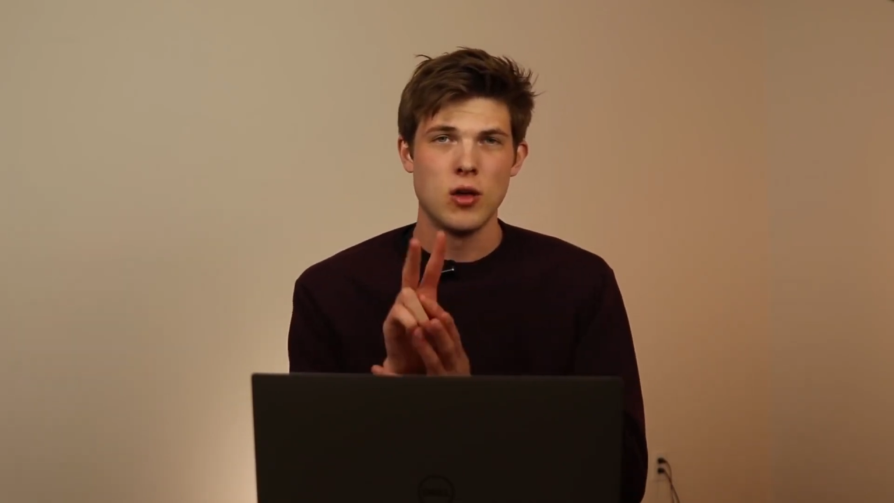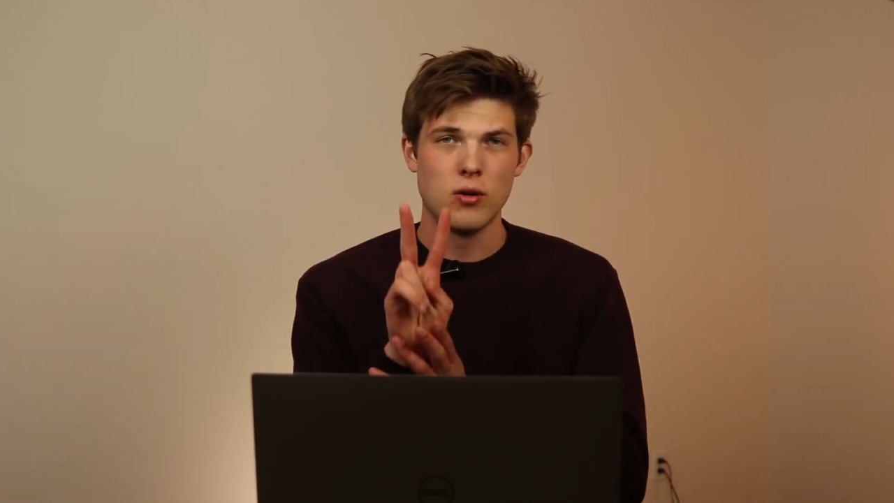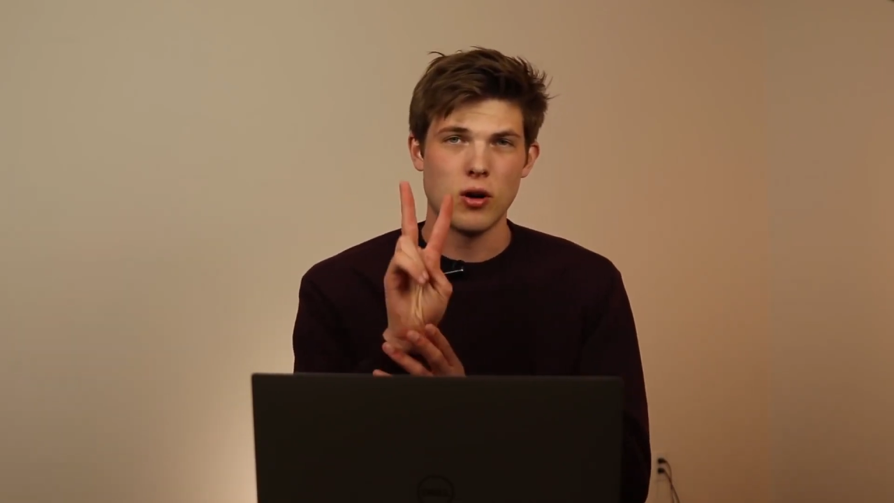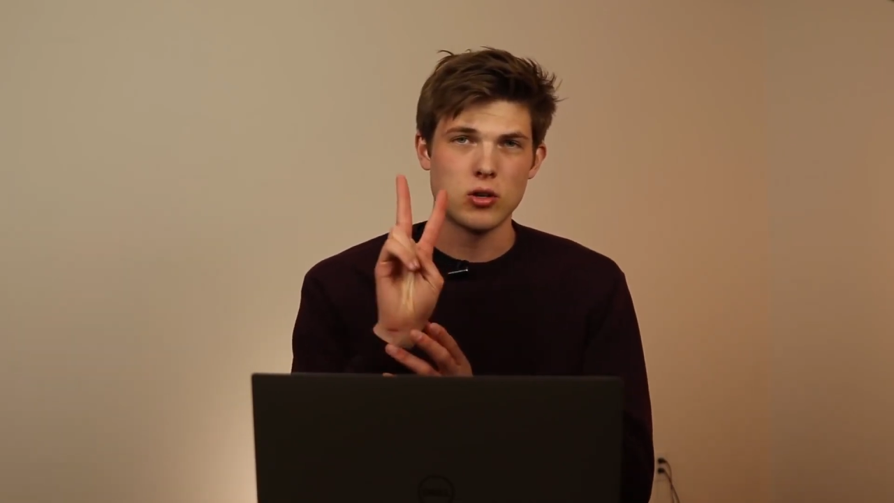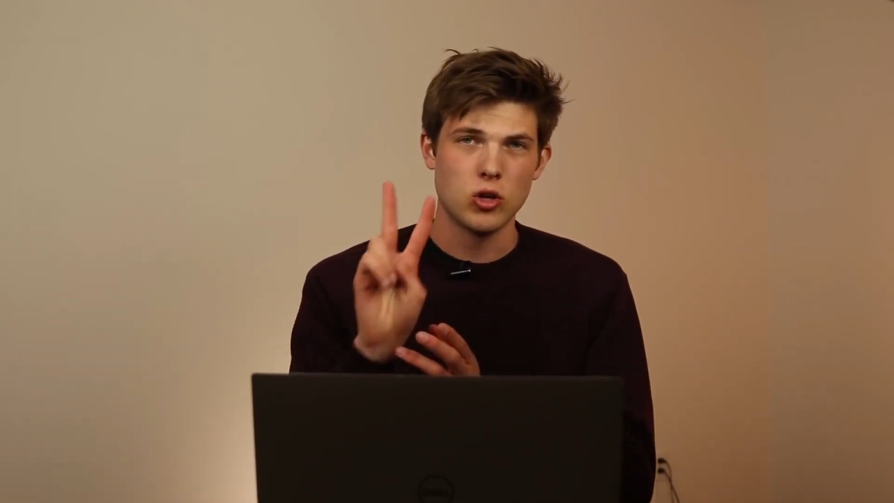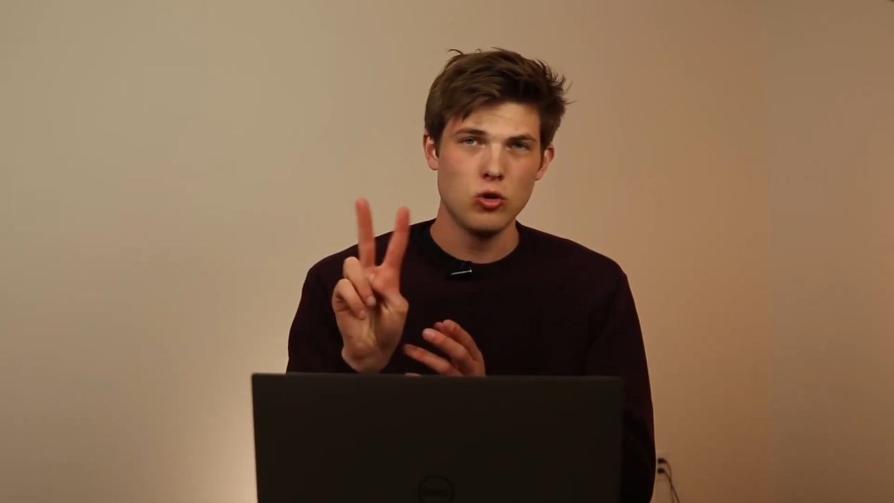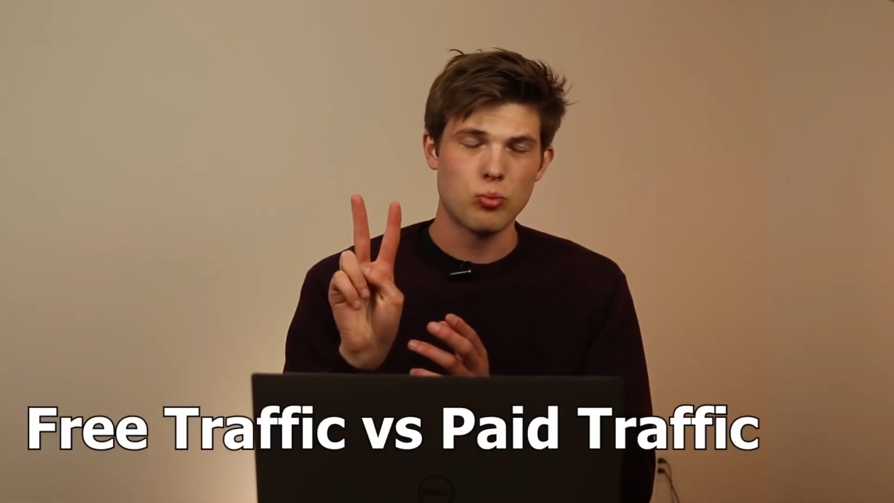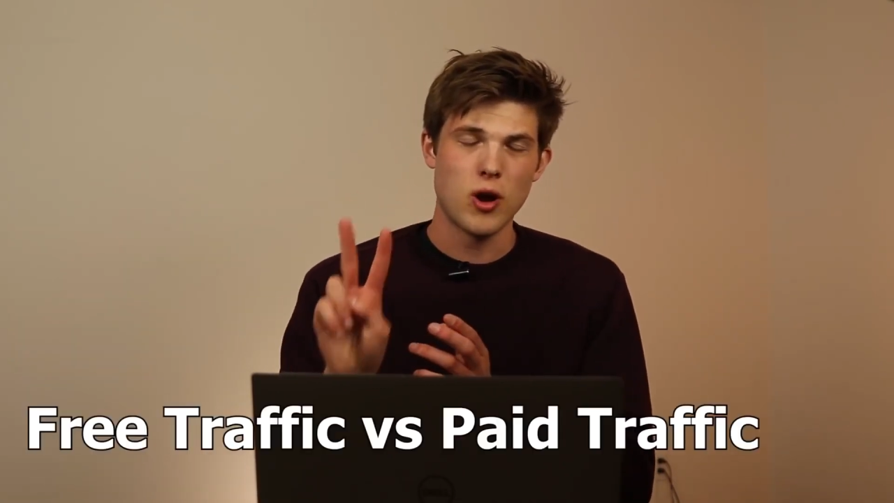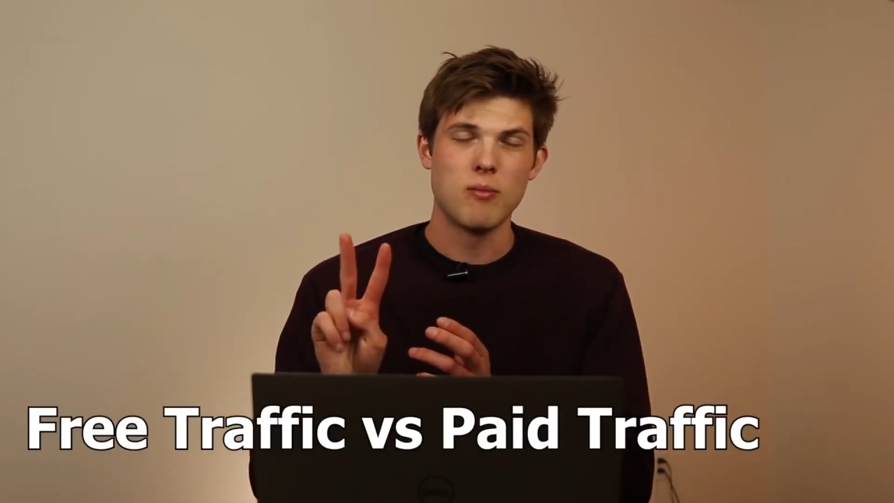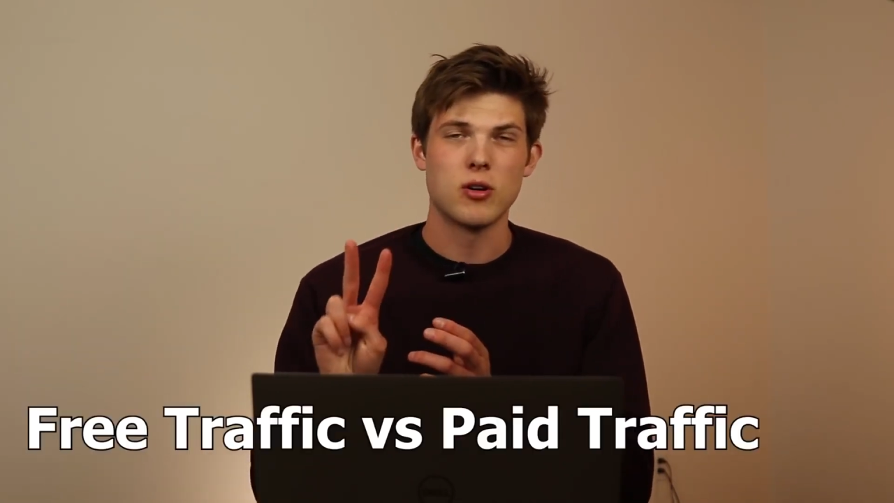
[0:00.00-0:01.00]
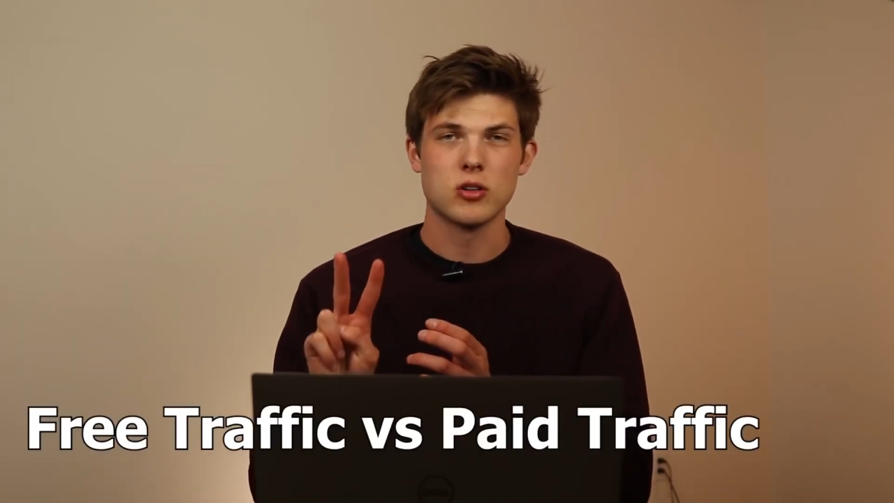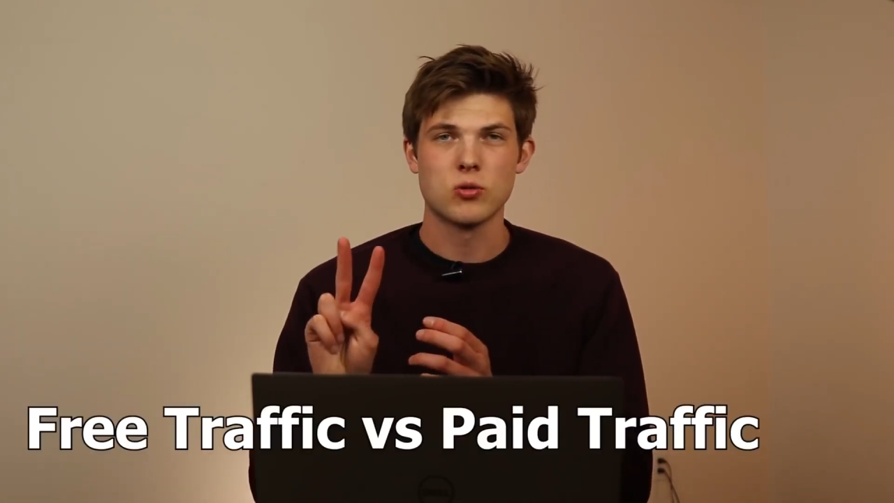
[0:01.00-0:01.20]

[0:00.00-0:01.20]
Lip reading: there are two primary